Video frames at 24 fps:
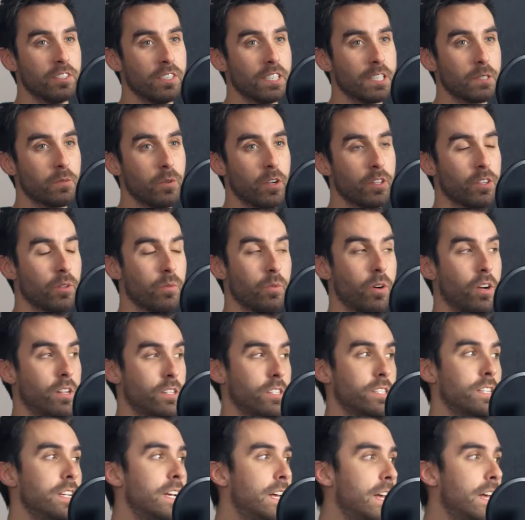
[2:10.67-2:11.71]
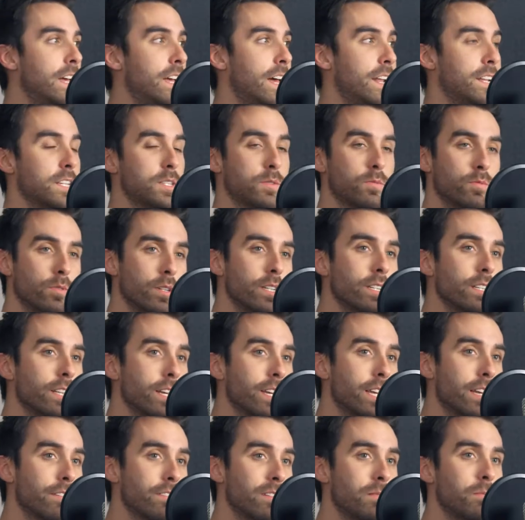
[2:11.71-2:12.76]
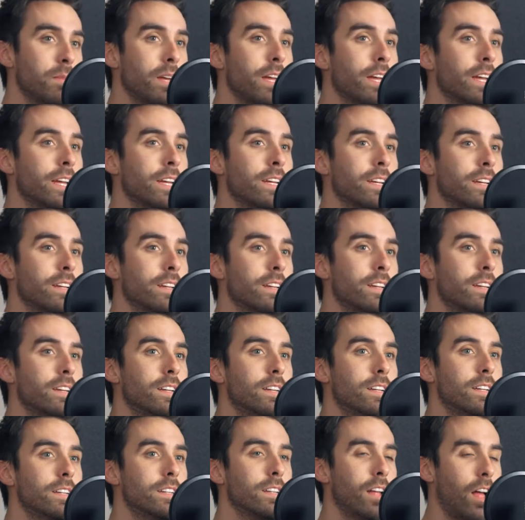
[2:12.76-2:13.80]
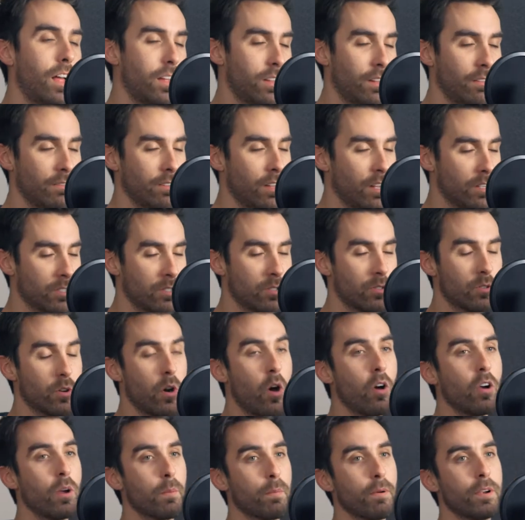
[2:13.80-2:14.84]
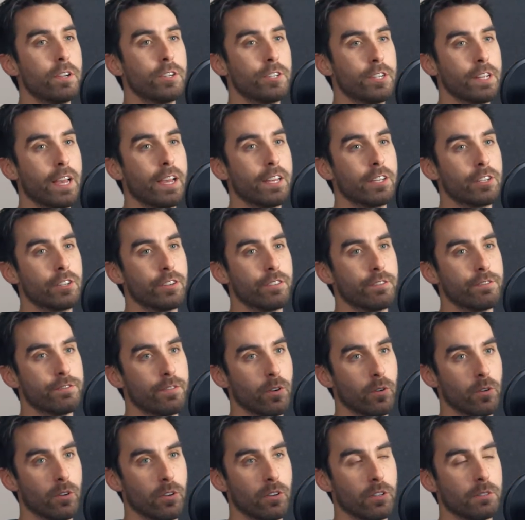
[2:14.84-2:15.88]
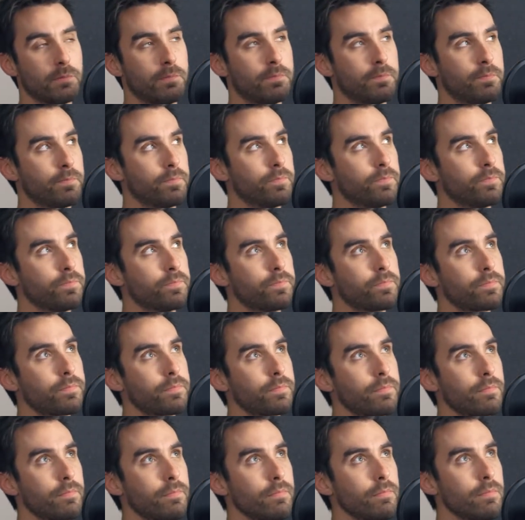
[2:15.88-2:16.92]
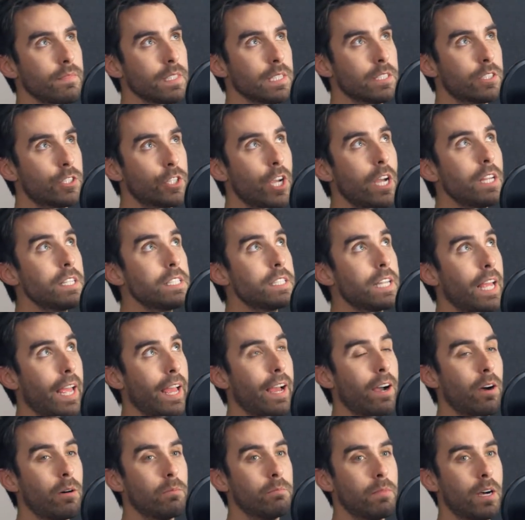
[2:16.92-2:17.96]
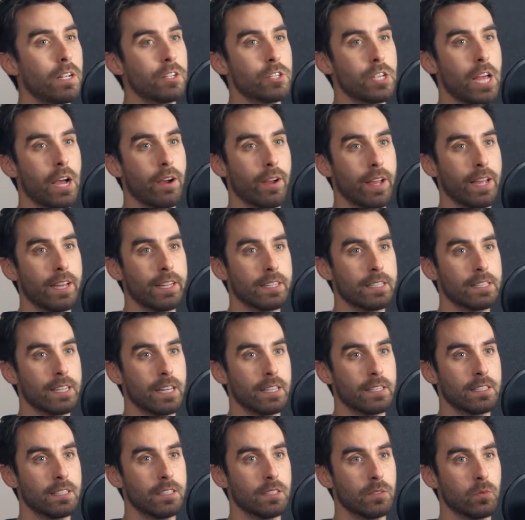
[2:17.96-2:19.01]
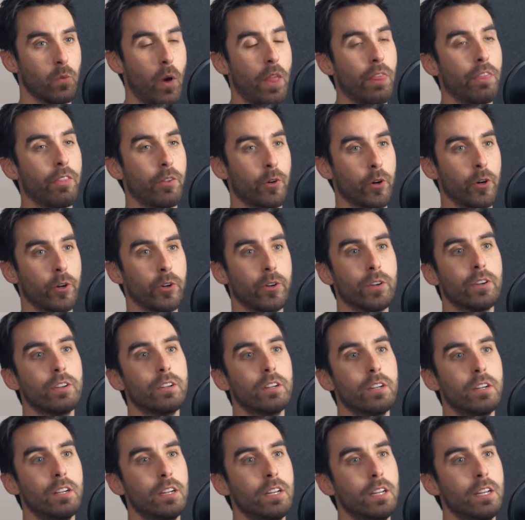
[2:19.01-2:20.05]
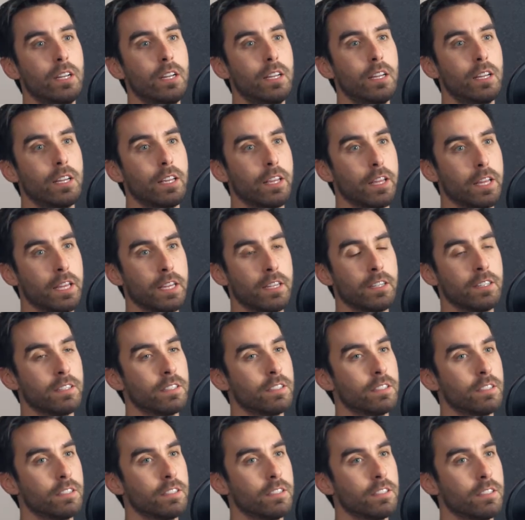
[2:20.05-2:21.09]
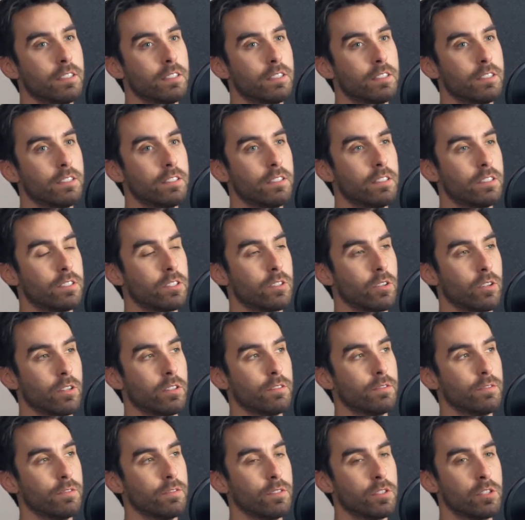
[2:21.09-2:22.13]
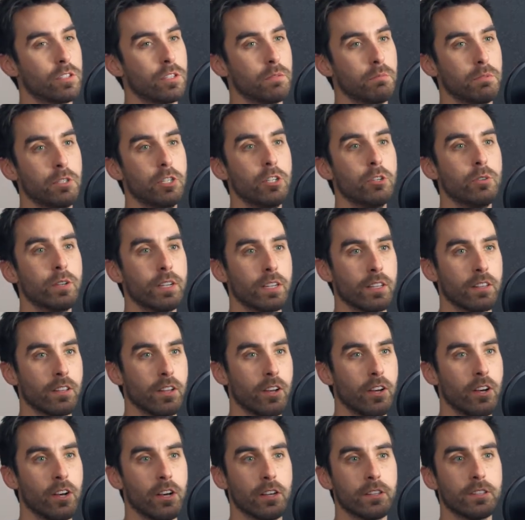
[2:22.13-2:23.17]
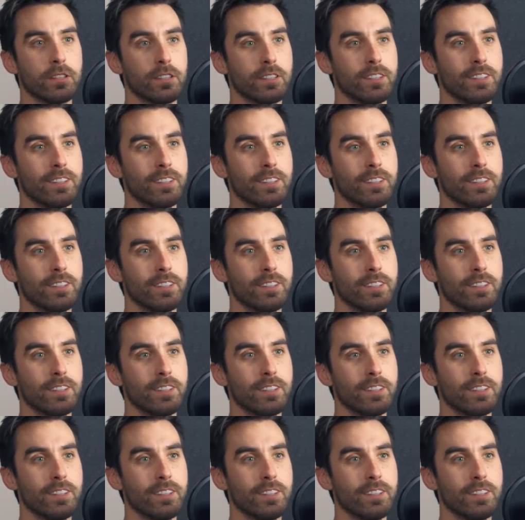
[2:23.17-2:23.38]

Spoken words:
It's worth a watch. And it's really given me a strong appreciation for just how much our ancestors went through in sort of subduing the earth,